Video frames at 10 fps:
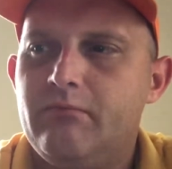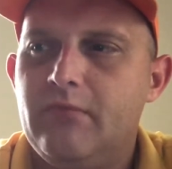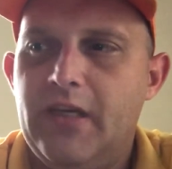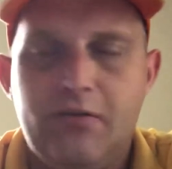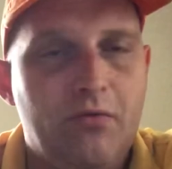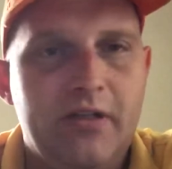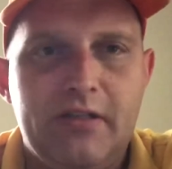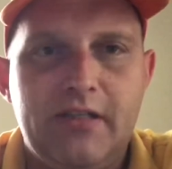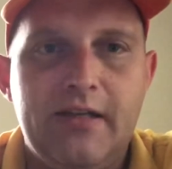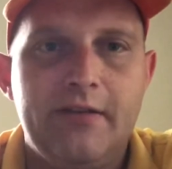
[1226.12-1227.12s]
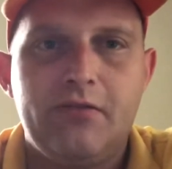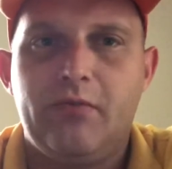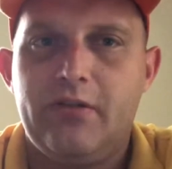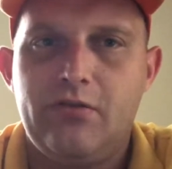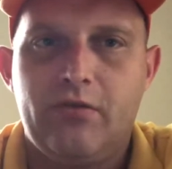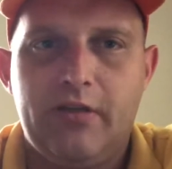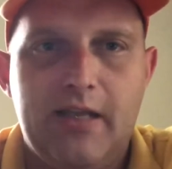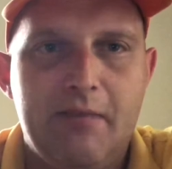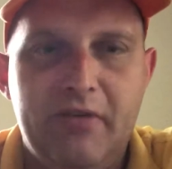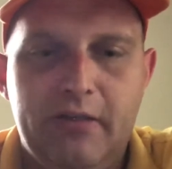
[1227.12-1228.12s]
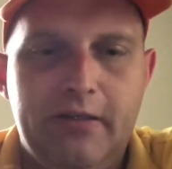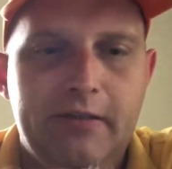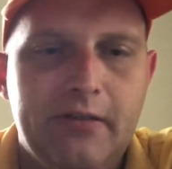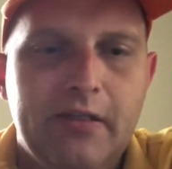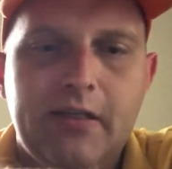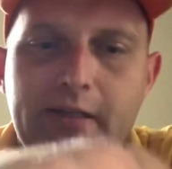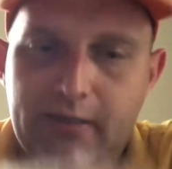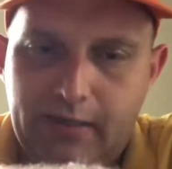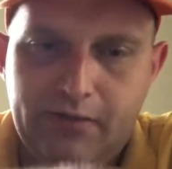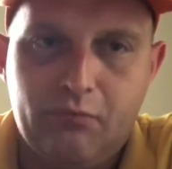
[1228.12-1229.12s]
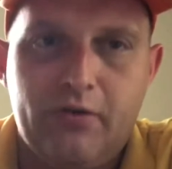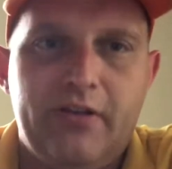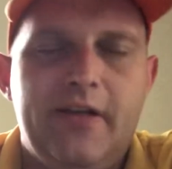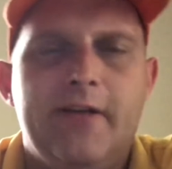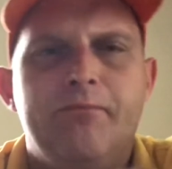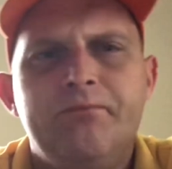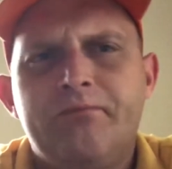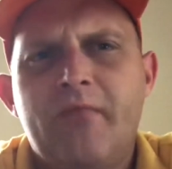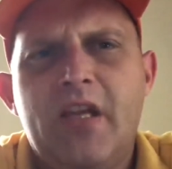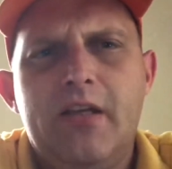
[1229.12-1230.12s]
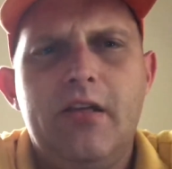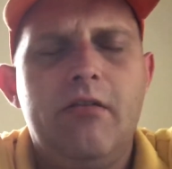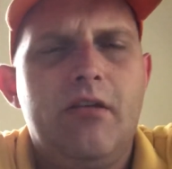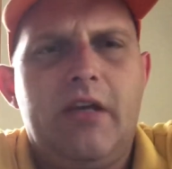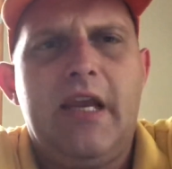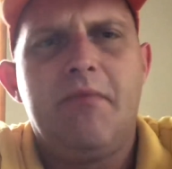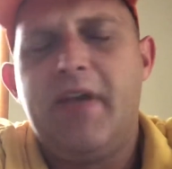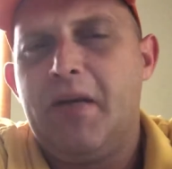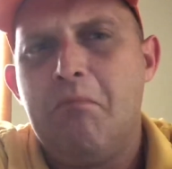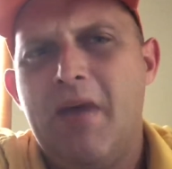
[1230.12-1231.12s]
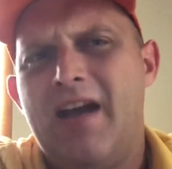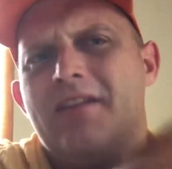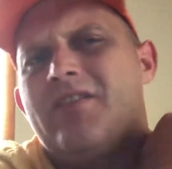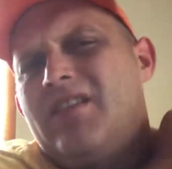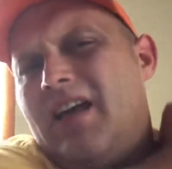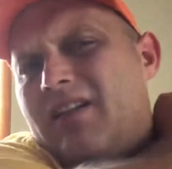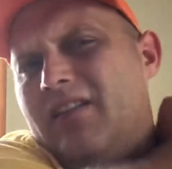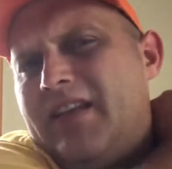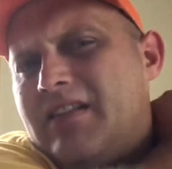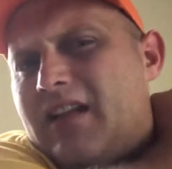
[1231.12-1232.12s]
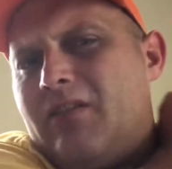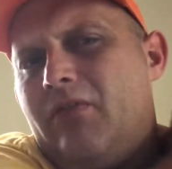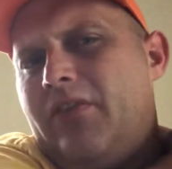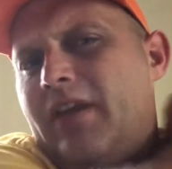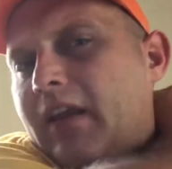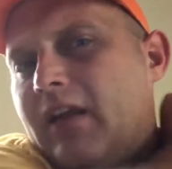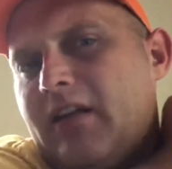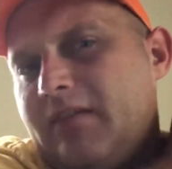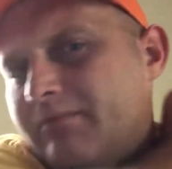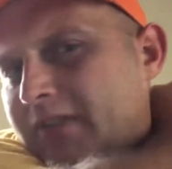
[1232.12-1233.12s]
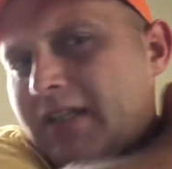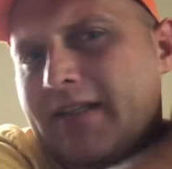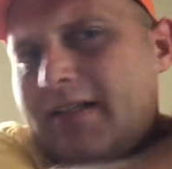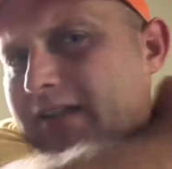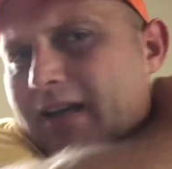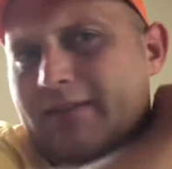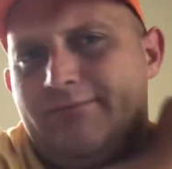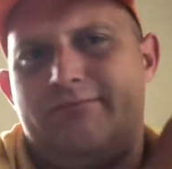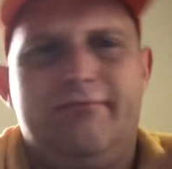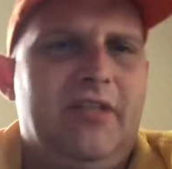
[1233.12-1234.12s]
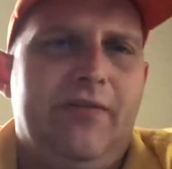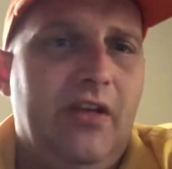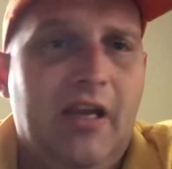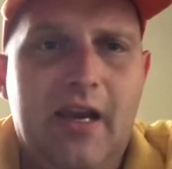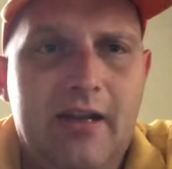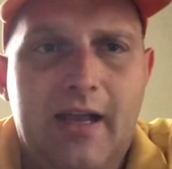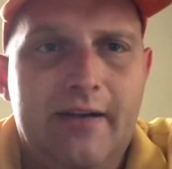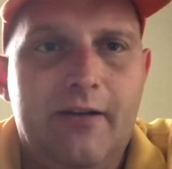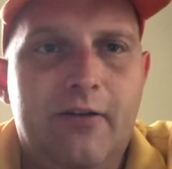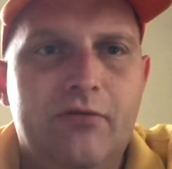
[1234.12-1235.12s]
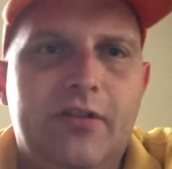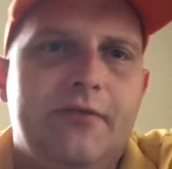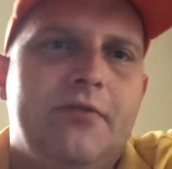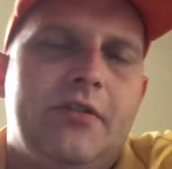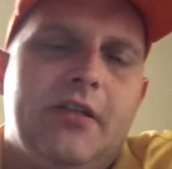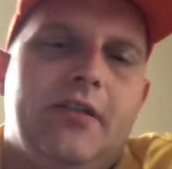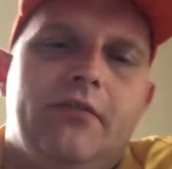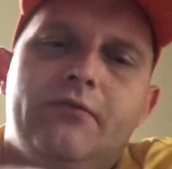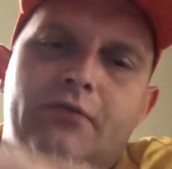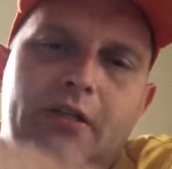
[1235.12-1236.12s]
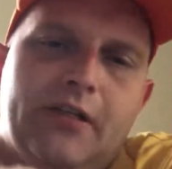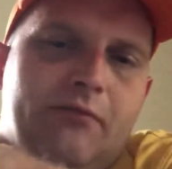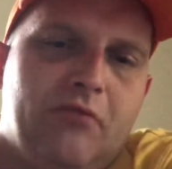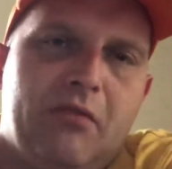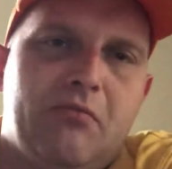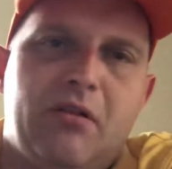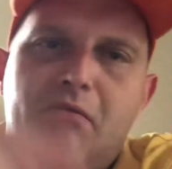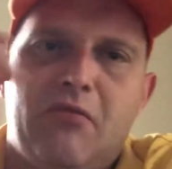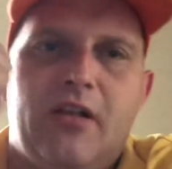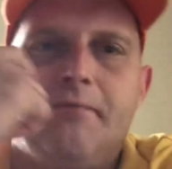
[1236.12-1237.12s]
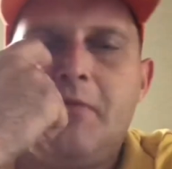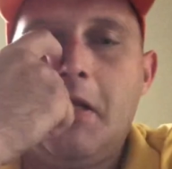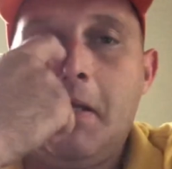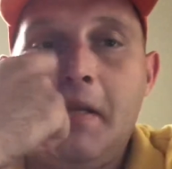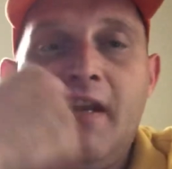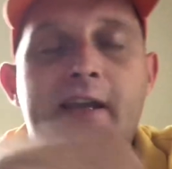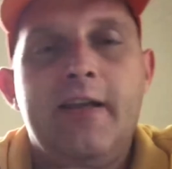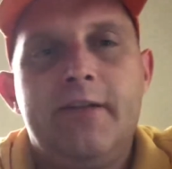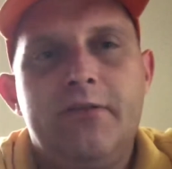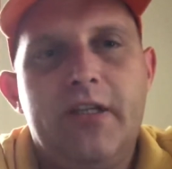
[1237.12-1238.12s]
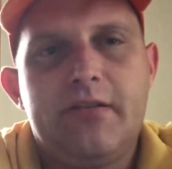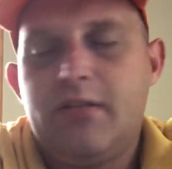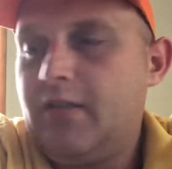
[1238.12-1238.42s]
each one of the tenants with a joint liability, each one of them. You can't make a minor sign a lease, I don't think. If you can, I don't. So, you know, blah, blah, blah, blah, blah. And that's